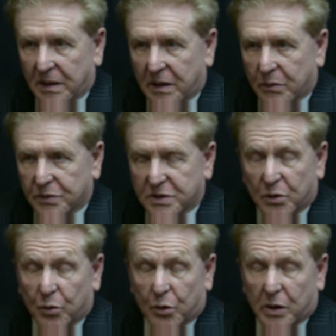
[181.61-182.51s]
there was no
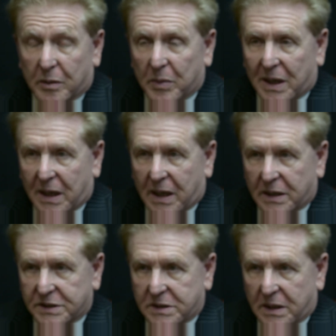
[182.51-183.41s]
worry about
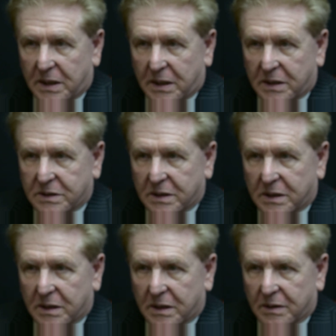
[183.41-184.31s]
anesthetic,
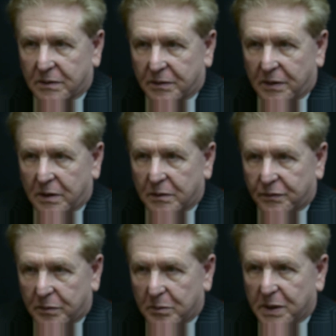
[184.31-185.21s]

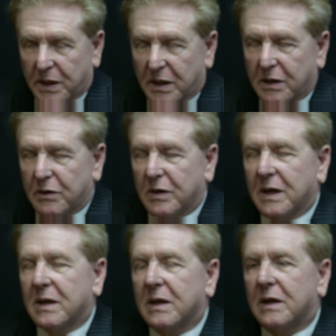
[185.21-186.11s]
from being
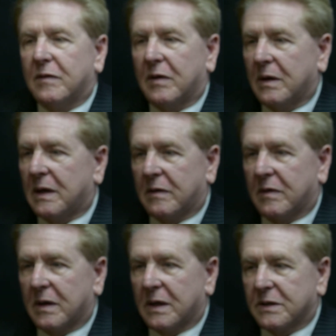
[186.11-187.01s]
underneath and
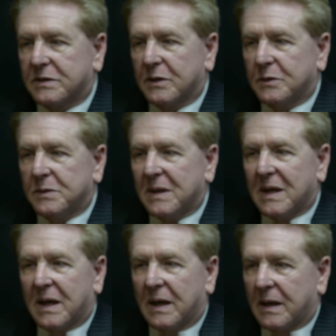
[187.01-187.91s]
everything. So,
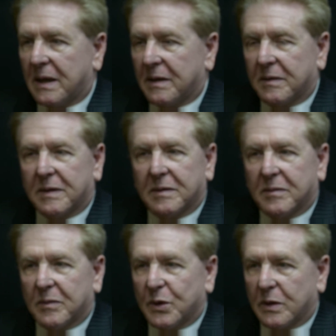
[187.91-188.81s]

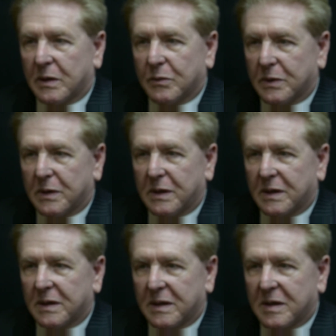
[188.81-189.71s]
boy, it would
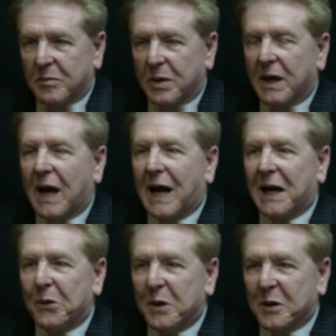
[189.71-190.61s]
be
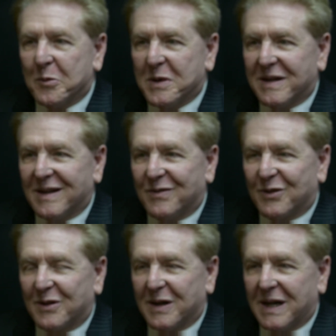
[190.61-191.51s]
highly recommended
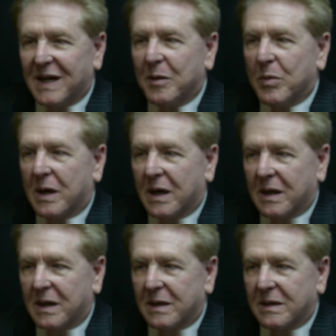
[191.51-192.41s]
for anybody
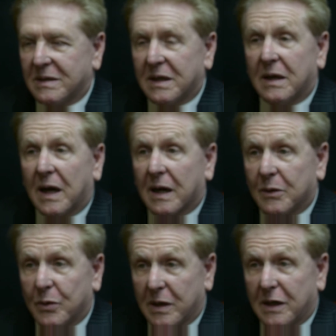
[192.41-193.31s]
that doesn't like
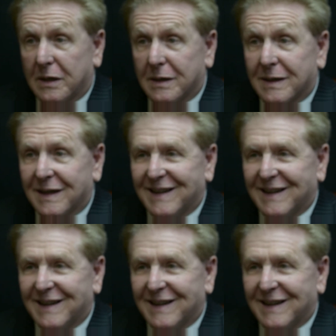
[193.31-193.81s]
the way they look.